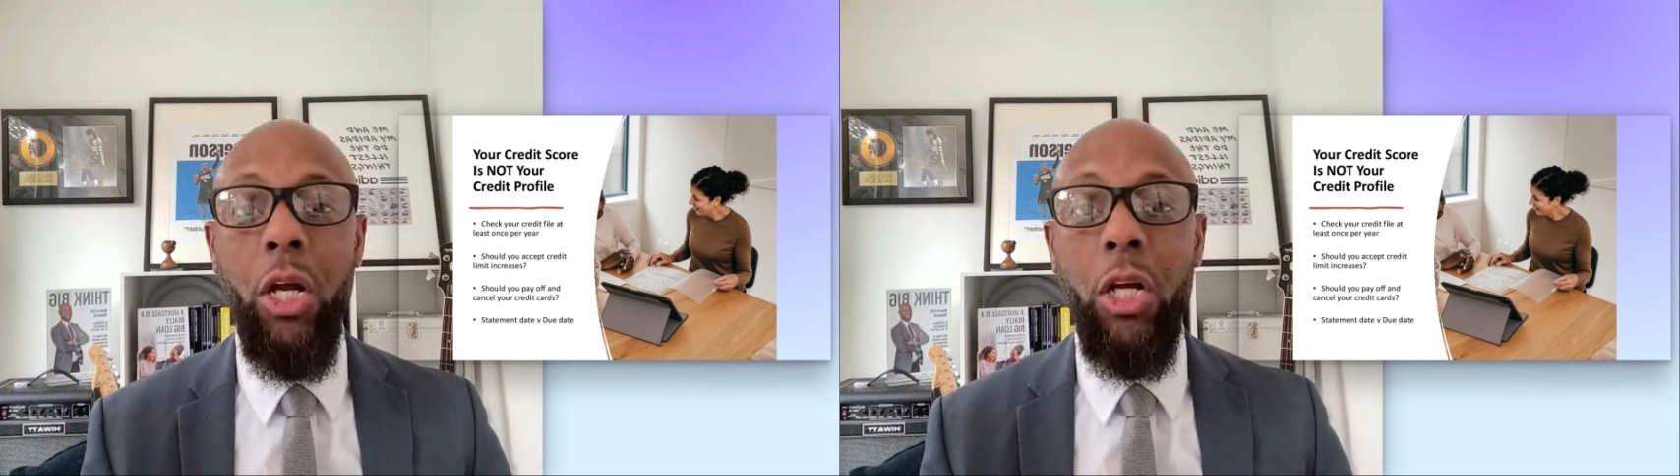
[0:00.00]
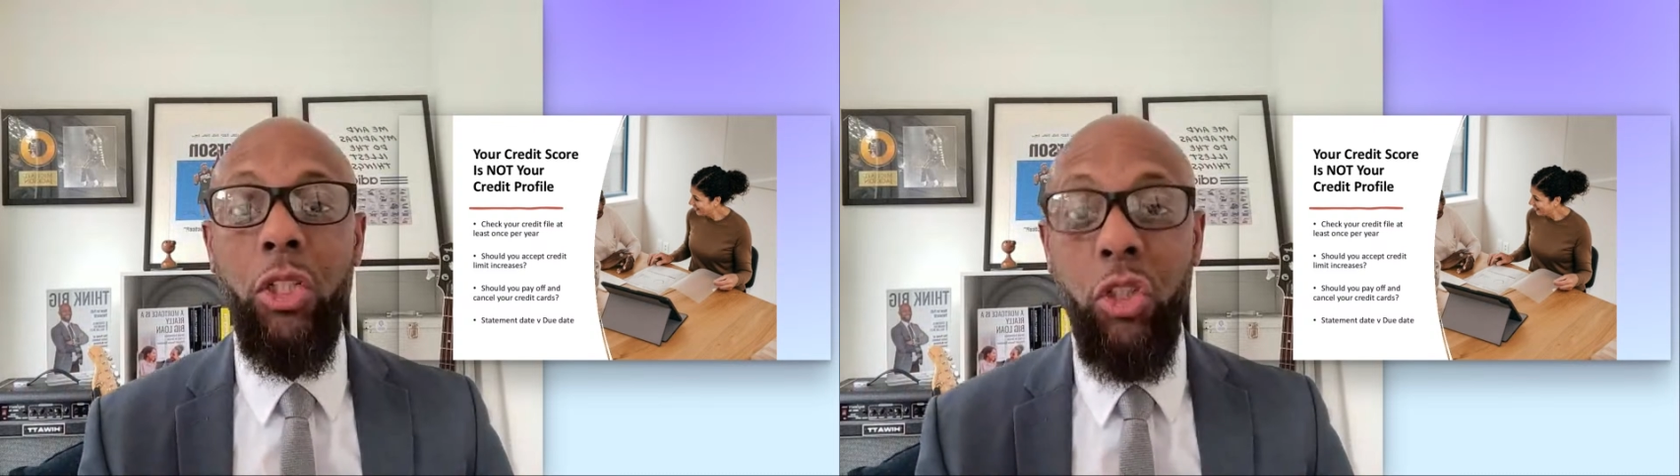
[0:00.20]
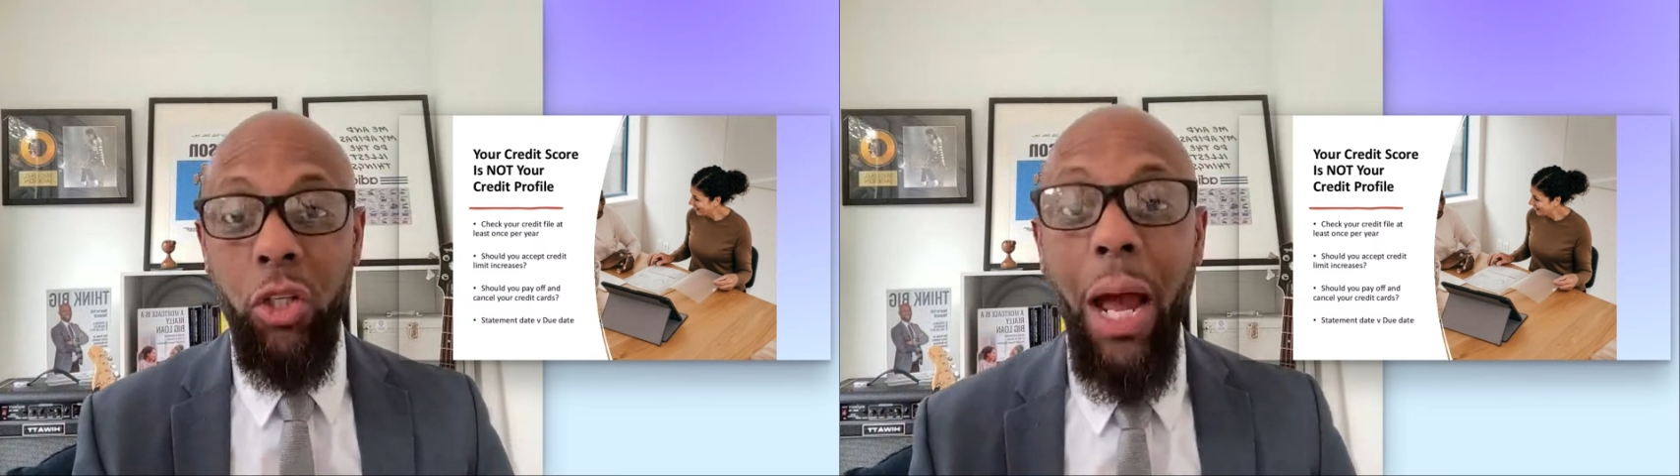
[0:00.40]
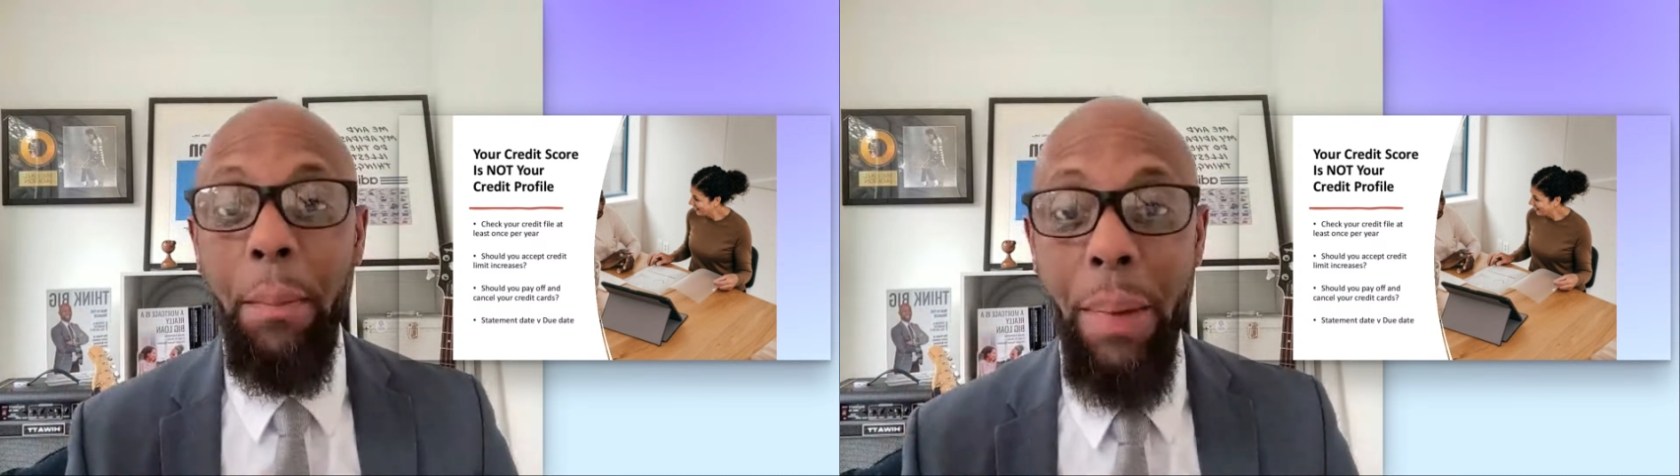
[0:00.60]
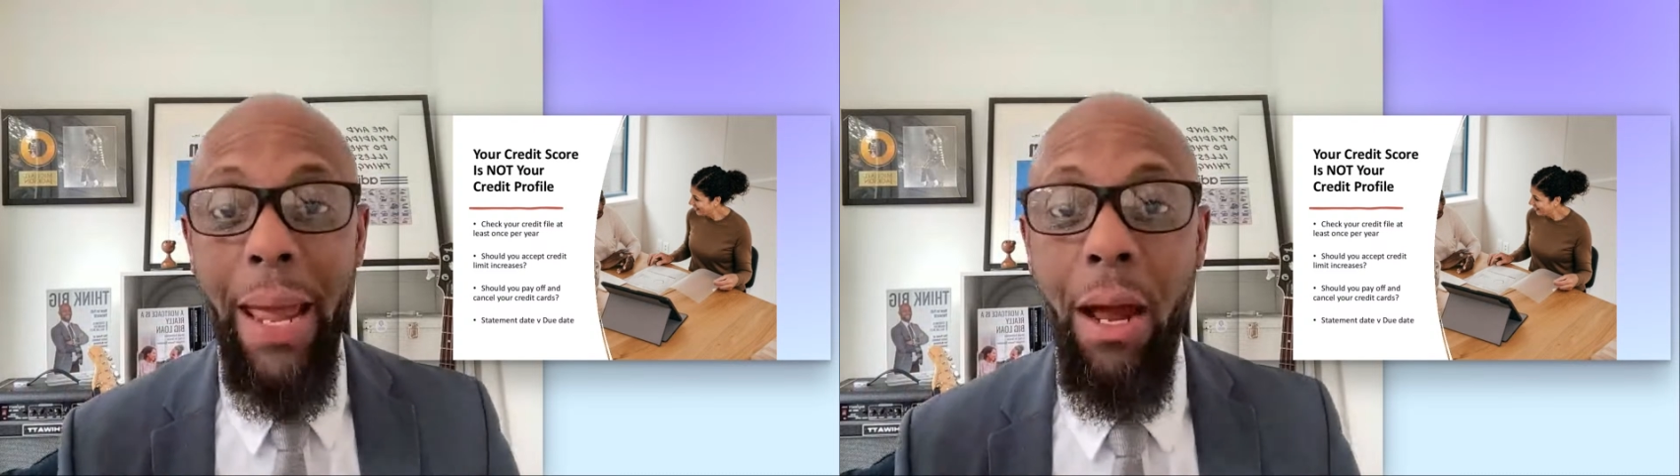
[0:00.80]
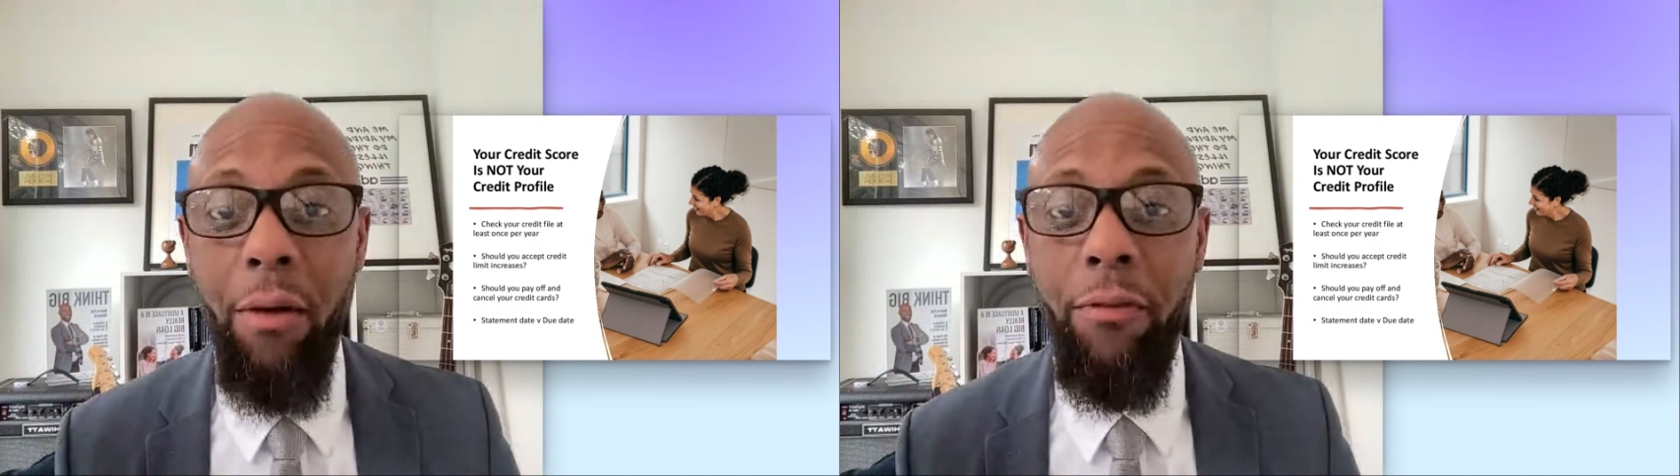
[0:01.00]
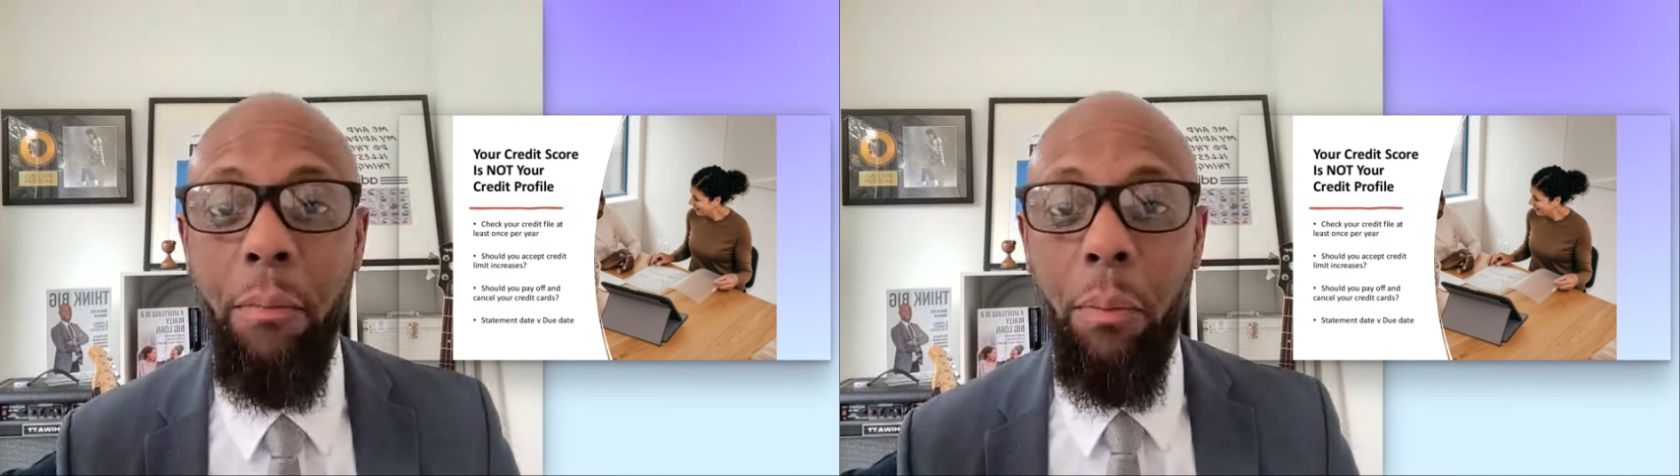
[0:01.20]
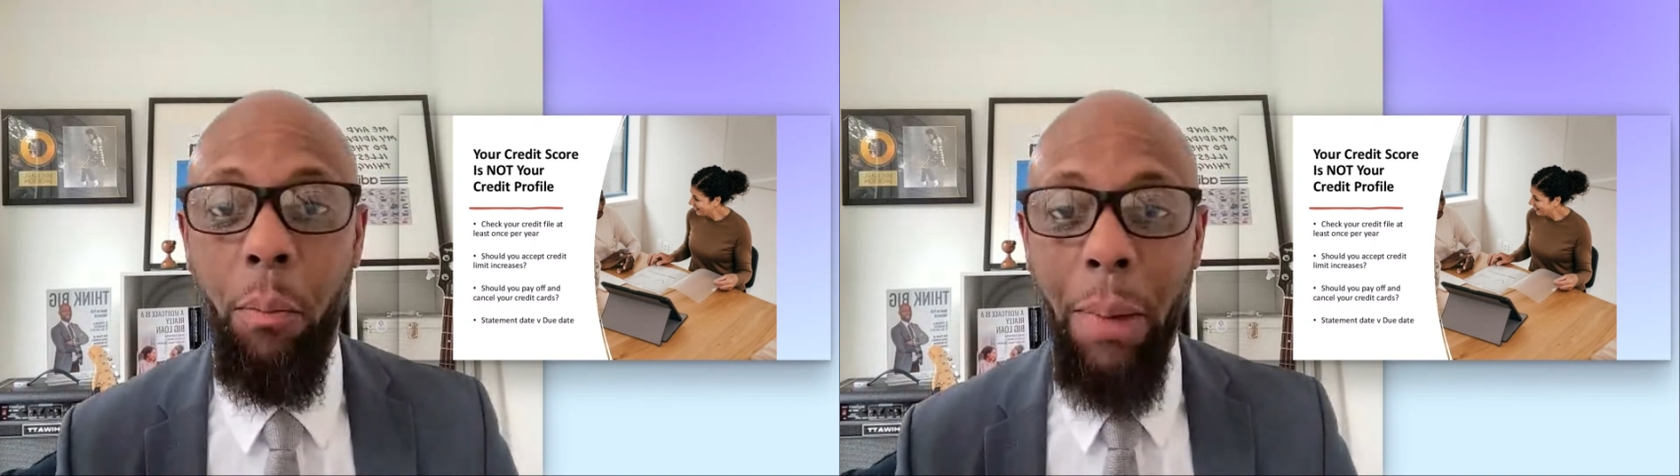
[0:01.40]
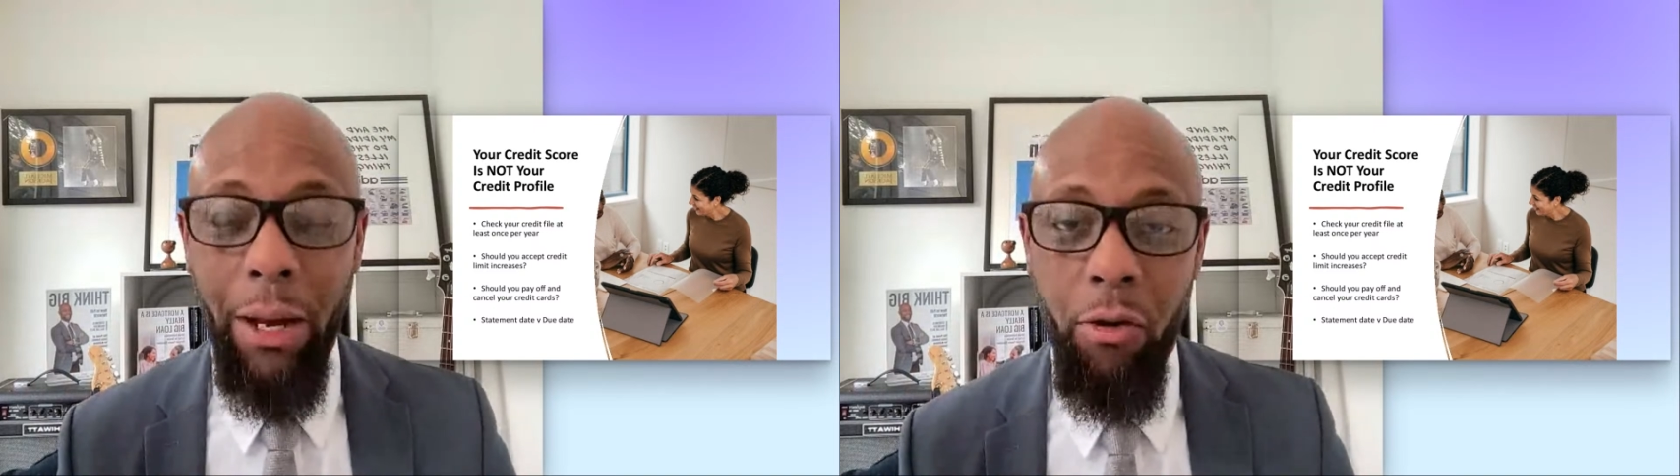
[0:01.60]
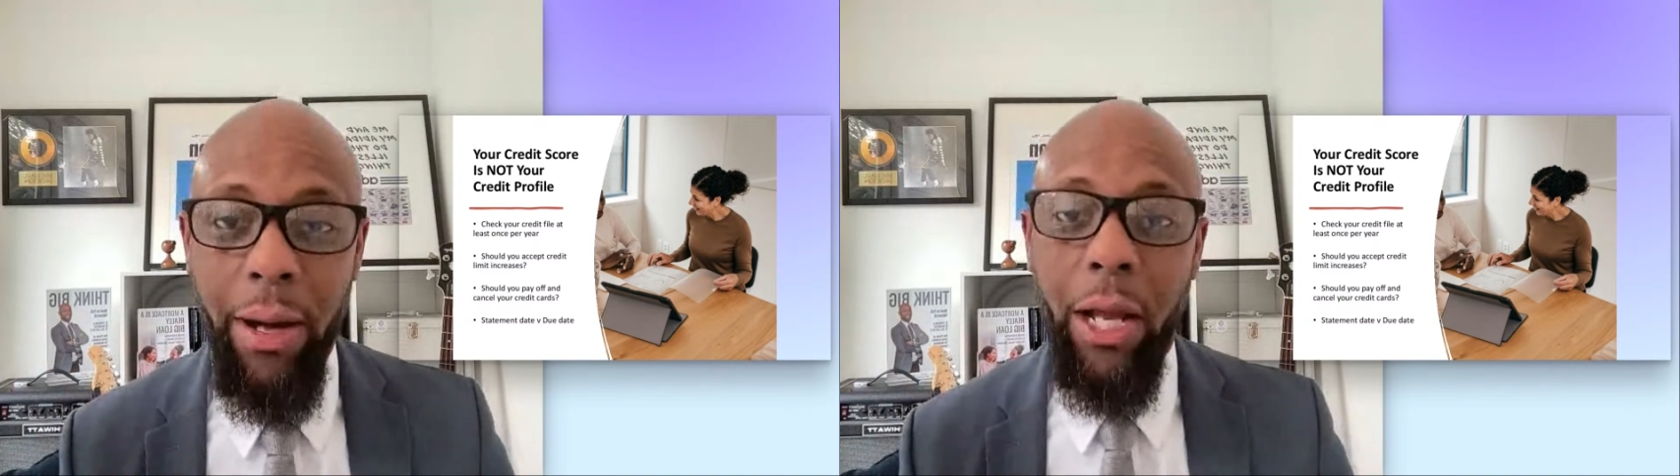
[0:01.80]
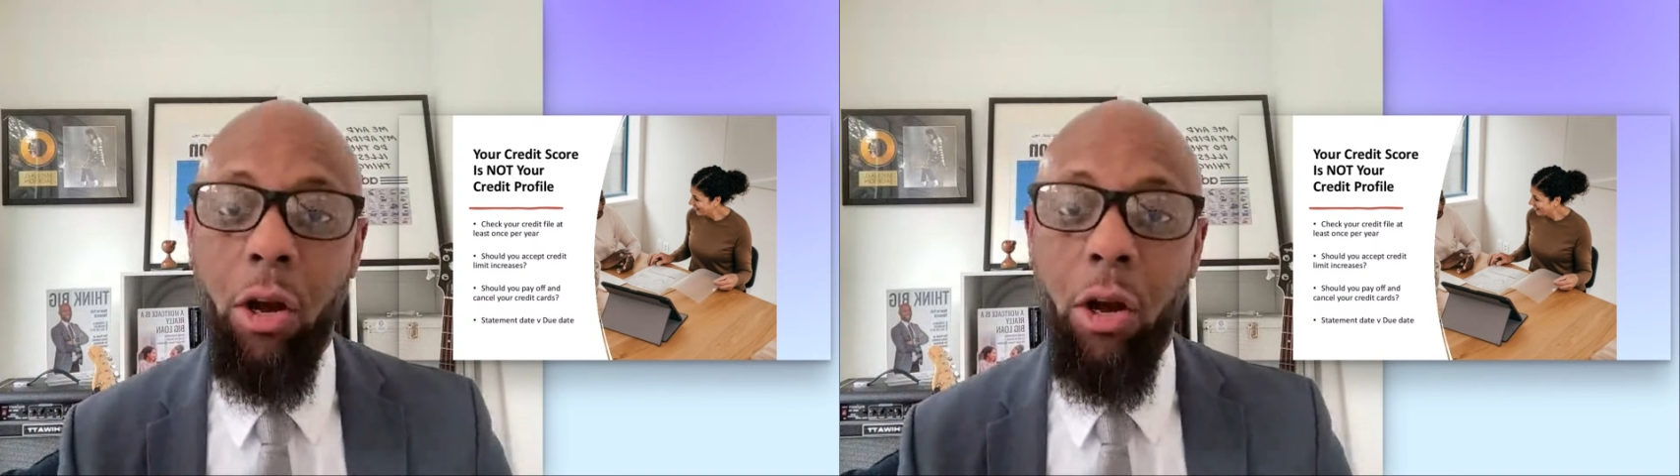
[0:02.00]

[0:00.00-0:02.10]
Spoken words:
Should I pay off my credit